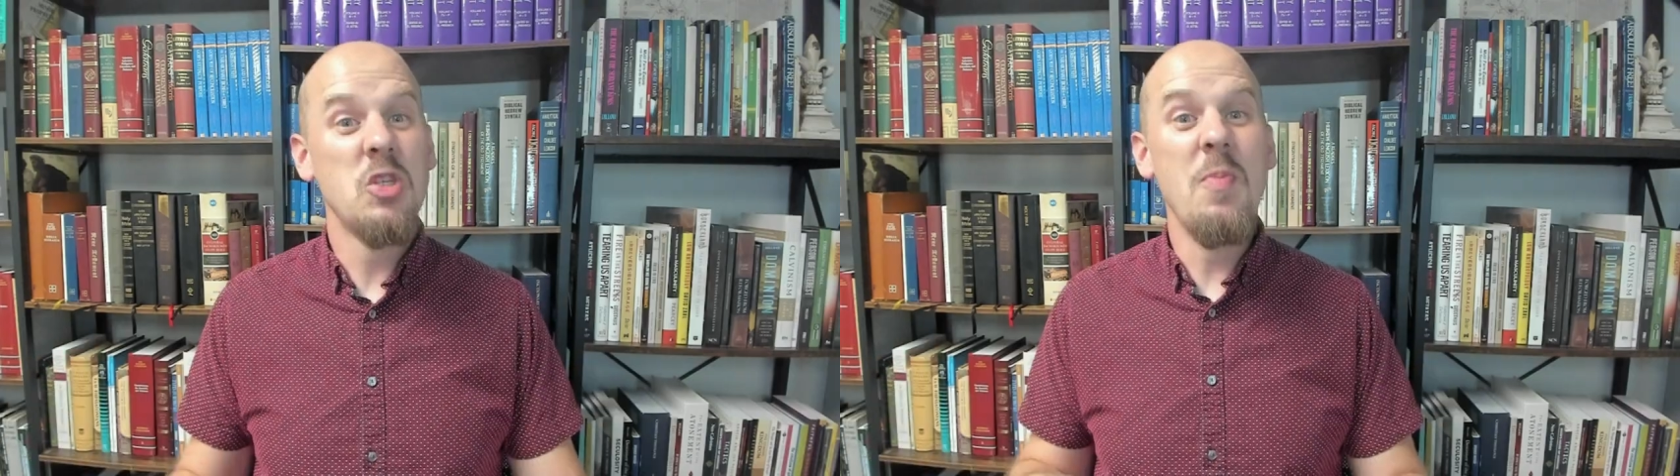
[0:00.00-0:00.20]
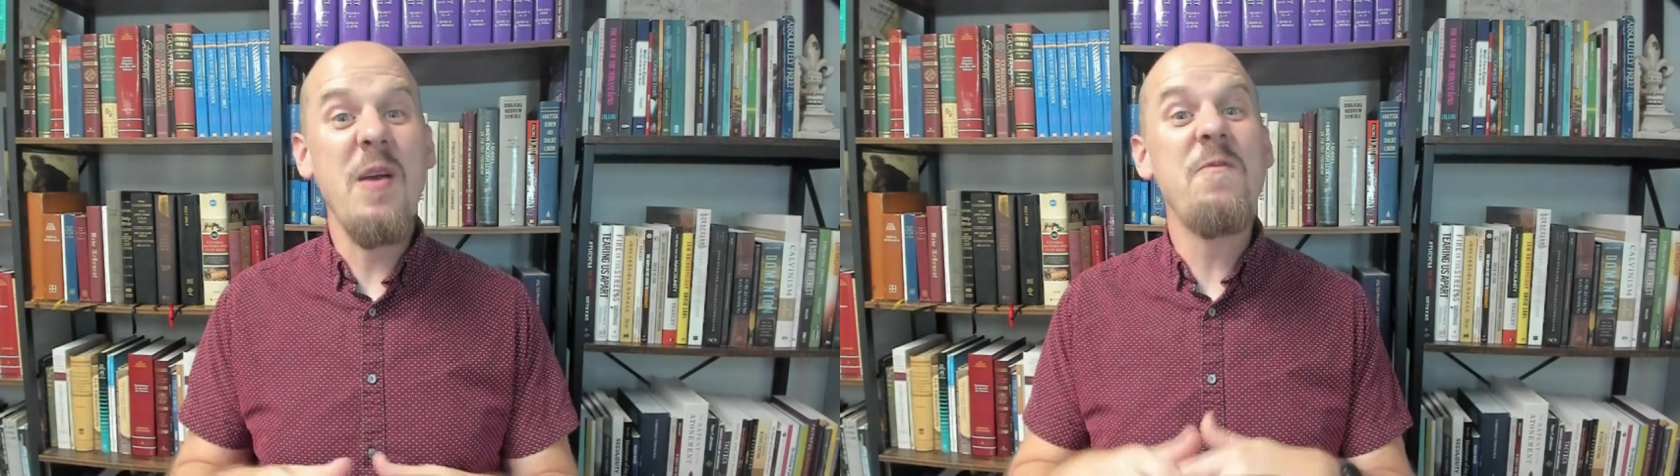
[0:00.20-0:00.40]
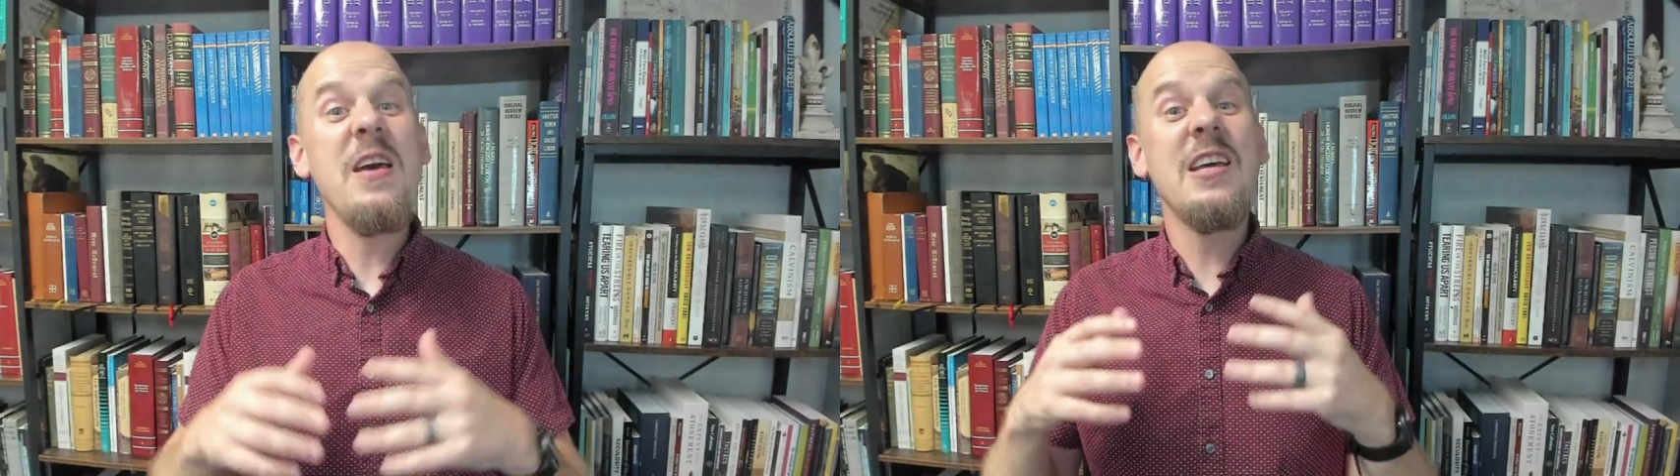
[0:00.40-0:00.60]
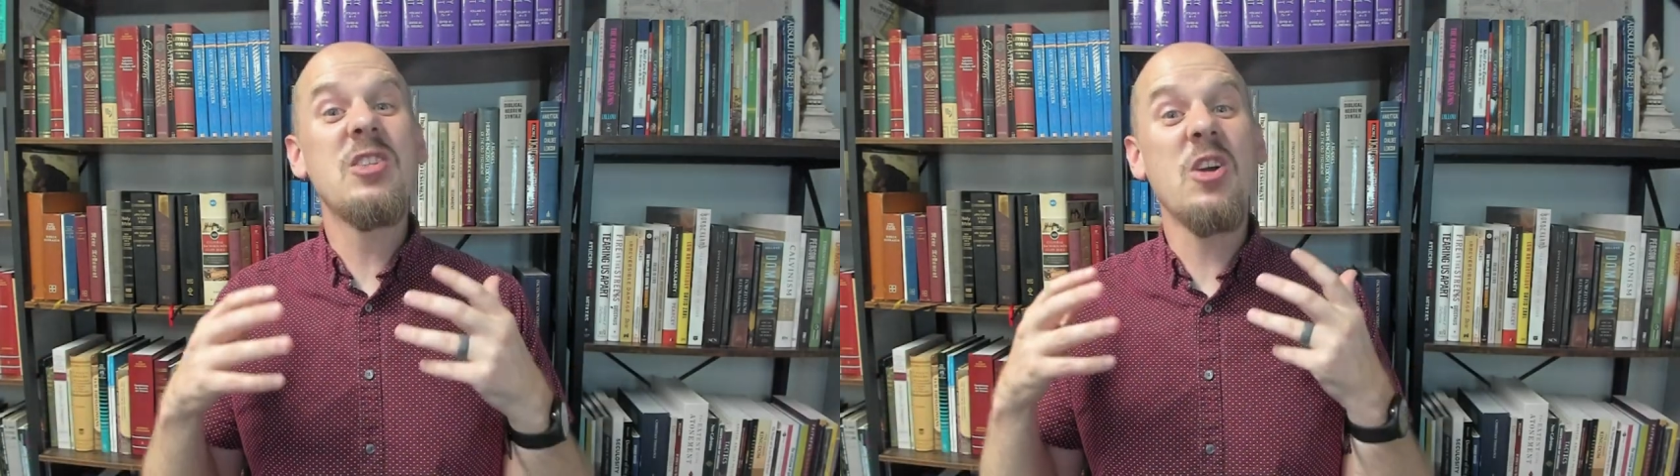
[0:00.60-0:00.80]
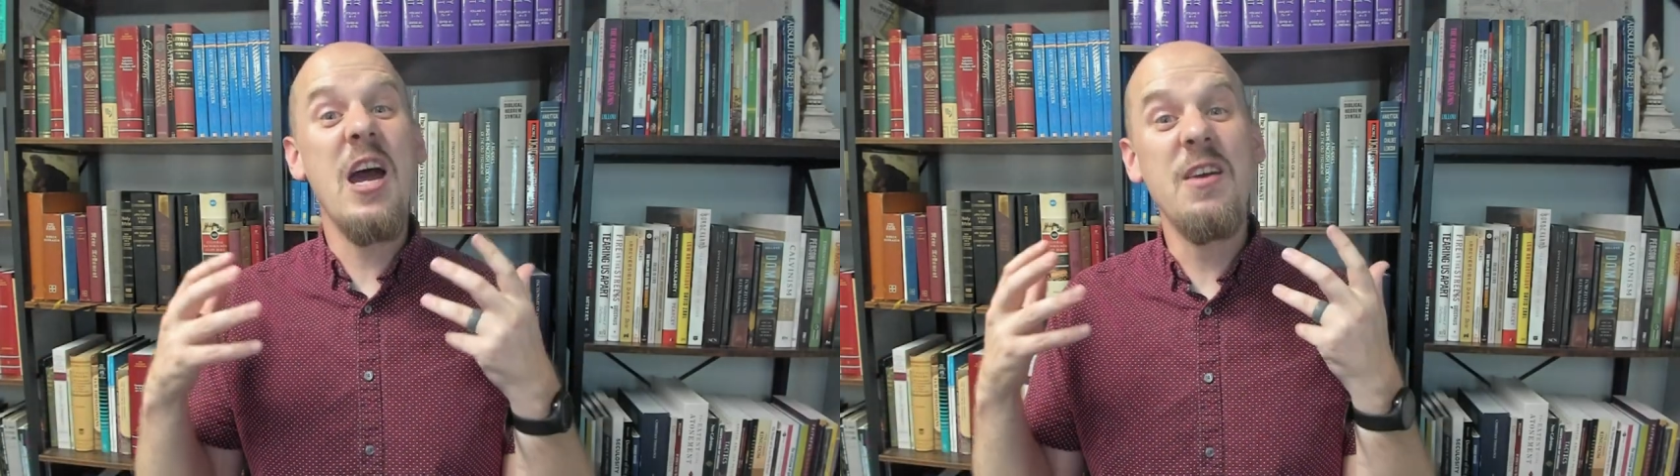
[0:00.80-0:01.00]
So my
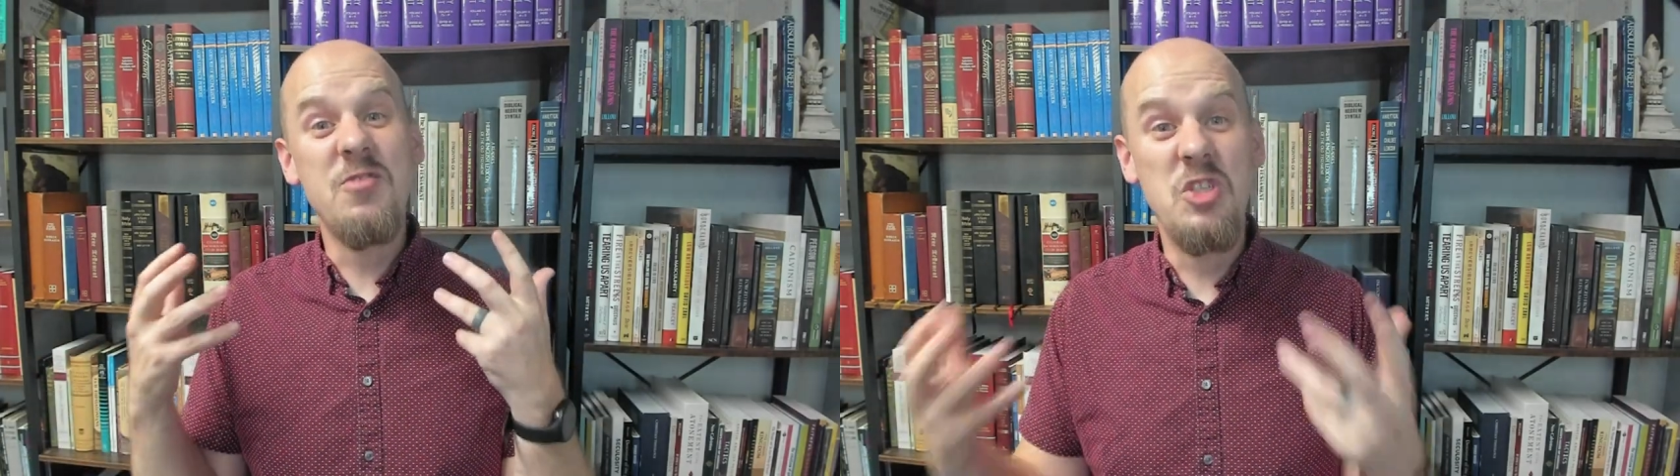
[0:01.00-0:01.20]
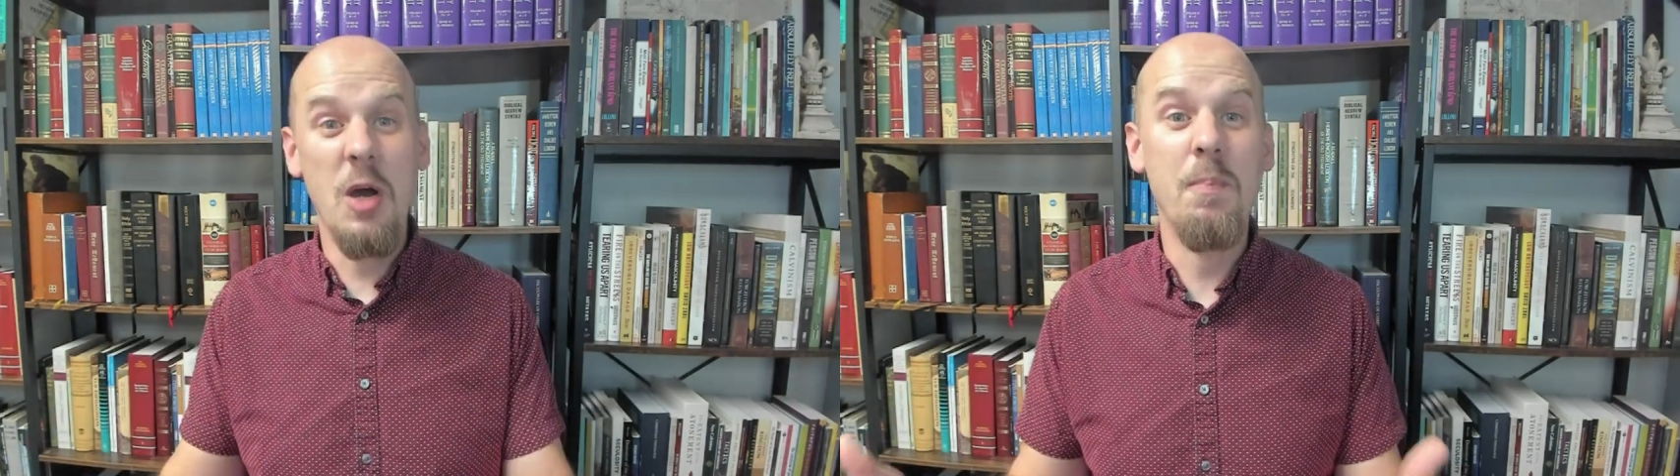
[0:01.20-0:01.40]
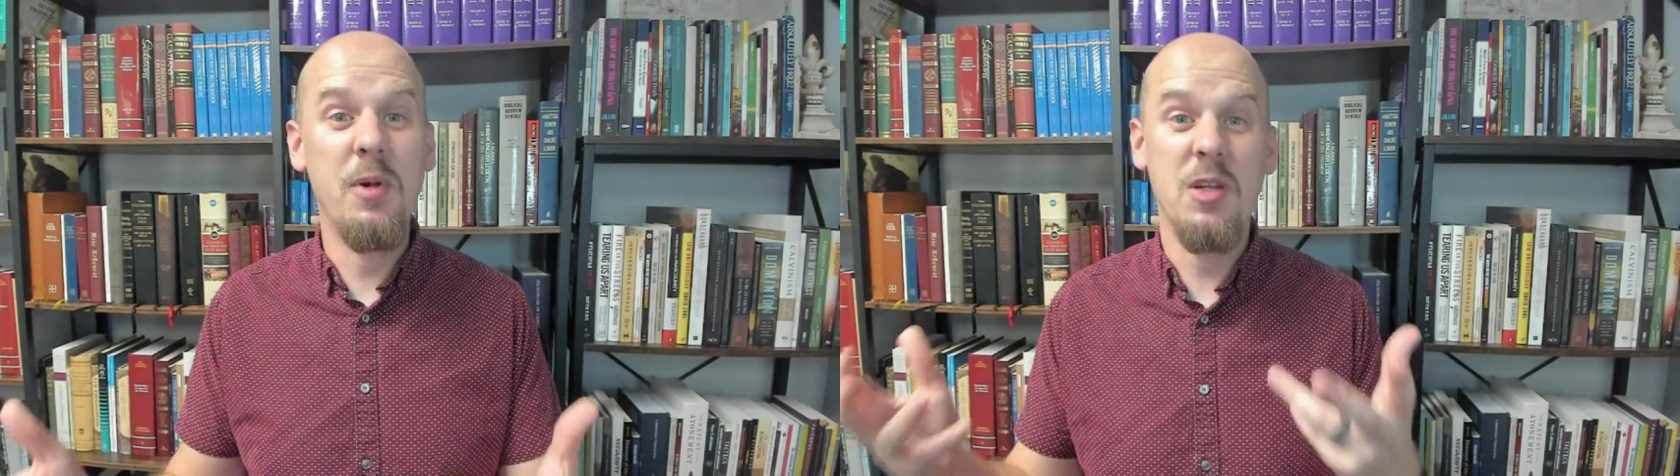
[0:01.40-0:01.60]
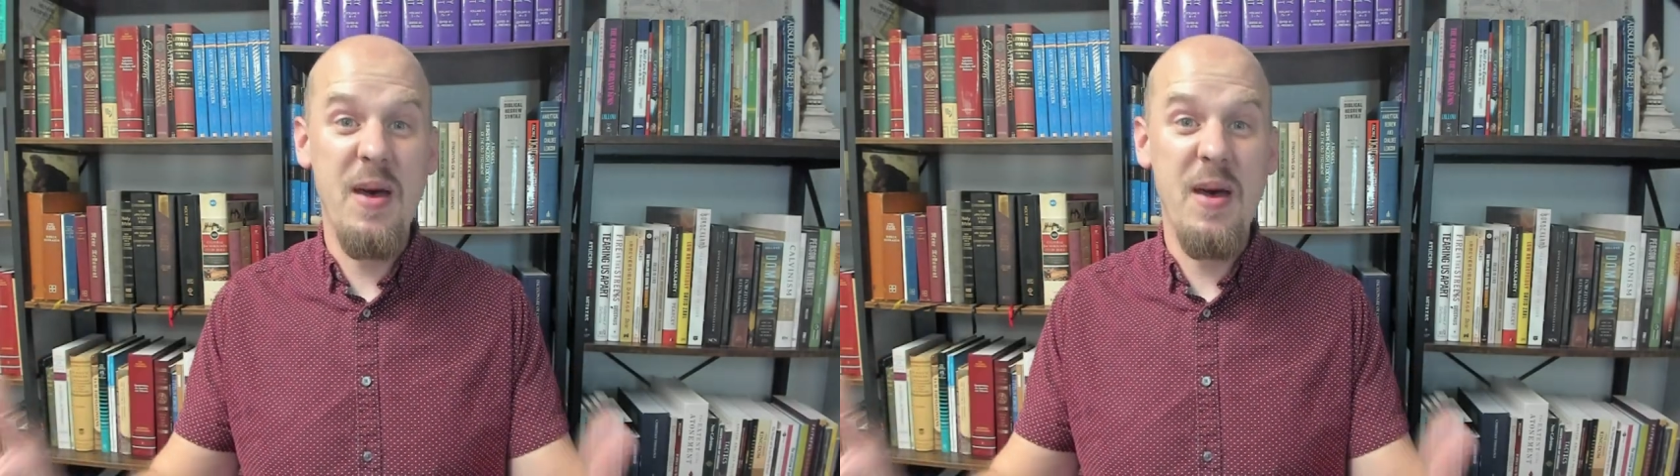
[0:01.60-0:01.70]
feelings are kind of jumbled